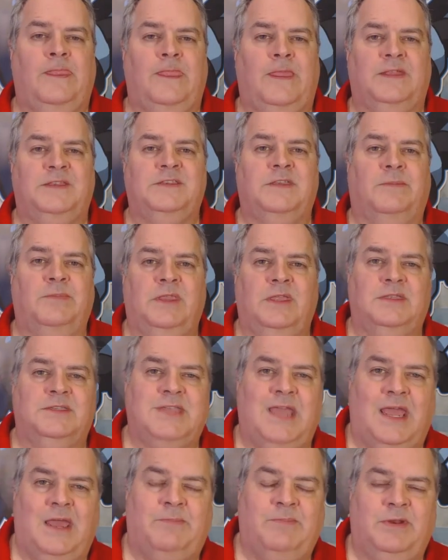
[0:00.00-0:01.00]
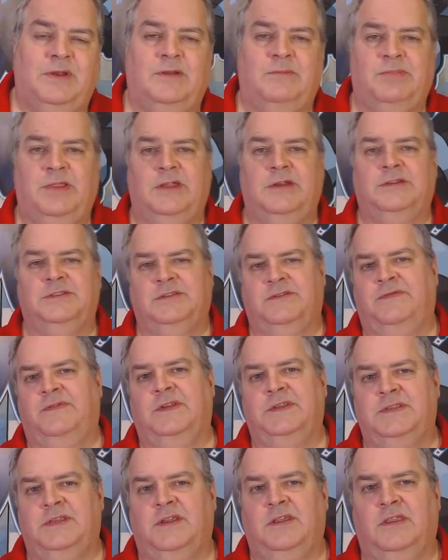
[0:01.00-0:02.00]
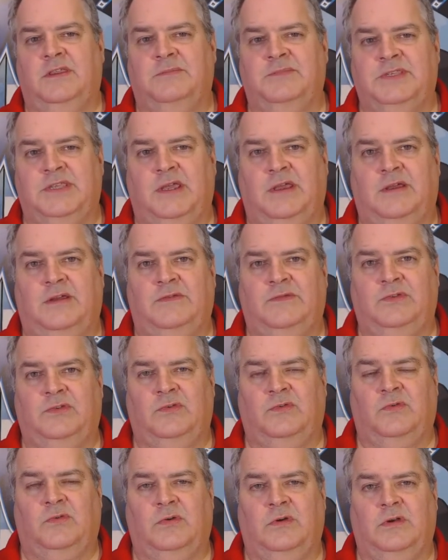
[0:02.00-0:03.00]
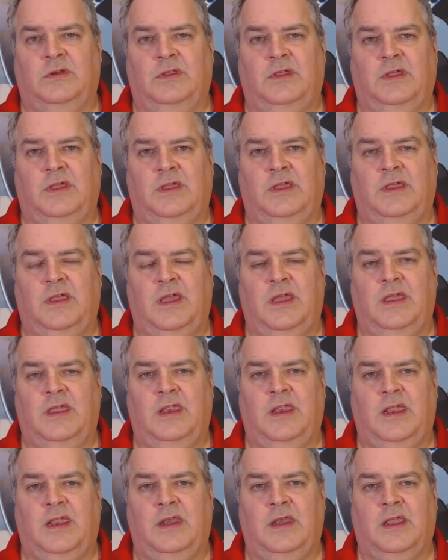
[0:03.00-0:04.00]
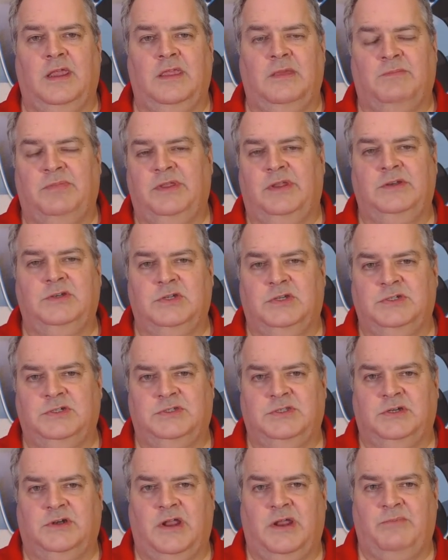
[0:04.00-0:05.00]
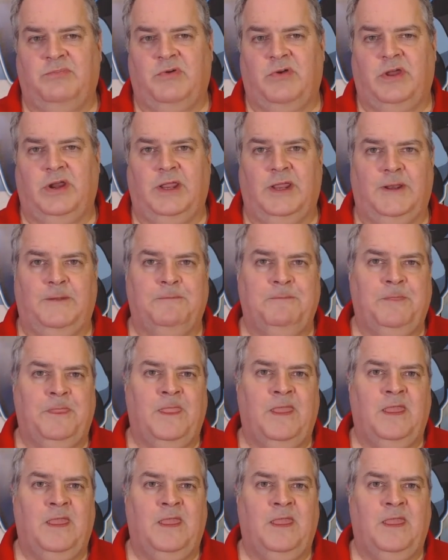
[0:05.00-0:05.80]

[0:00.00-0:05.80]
that something has happened and players are fixing it themselves, and the judges are not brought in,